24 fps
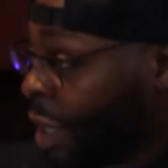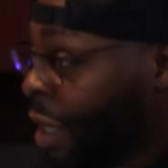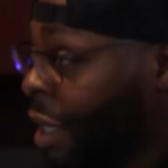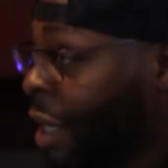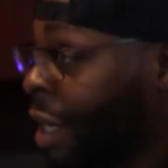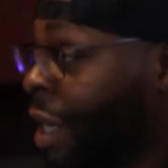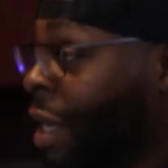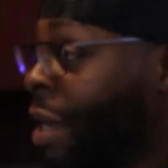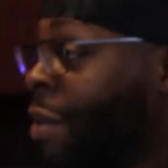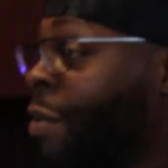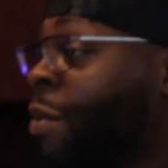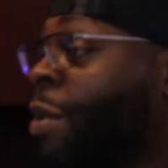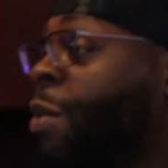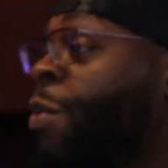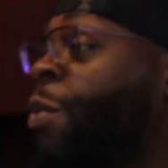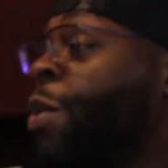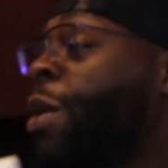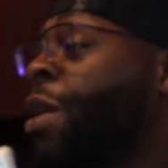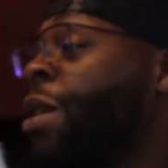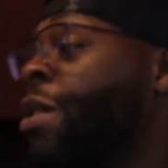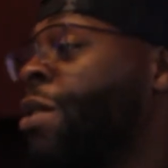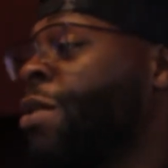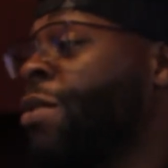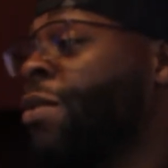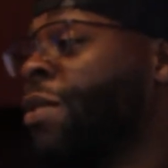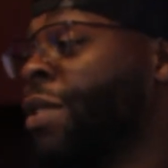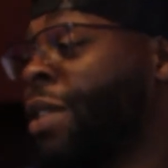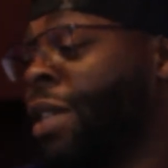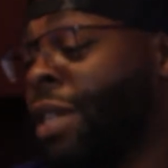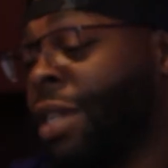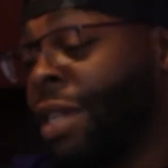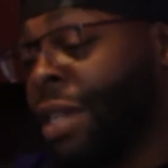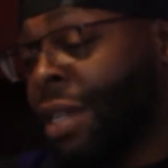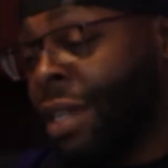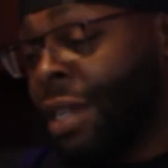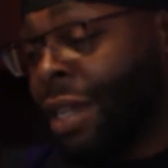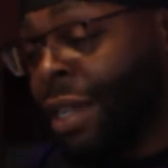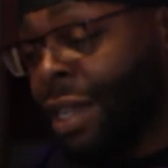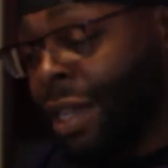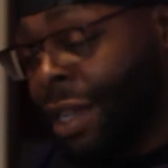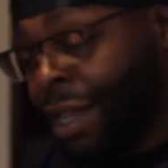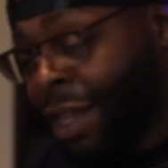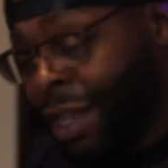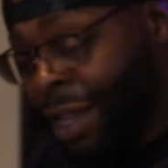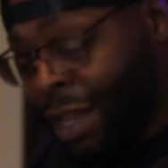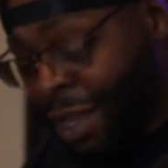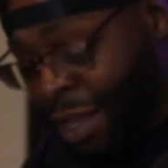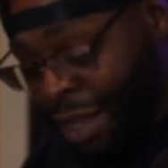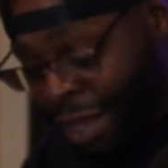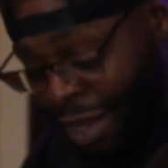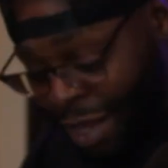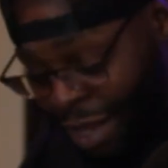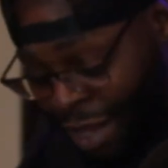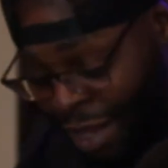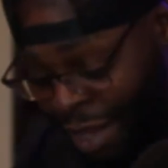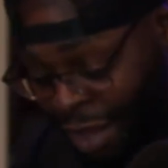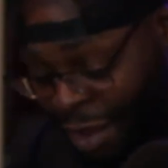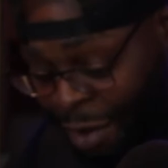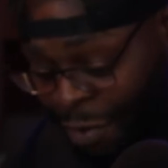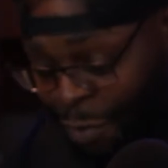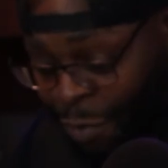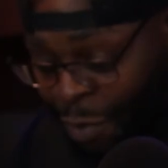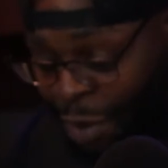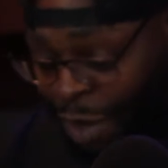clean when we using it. We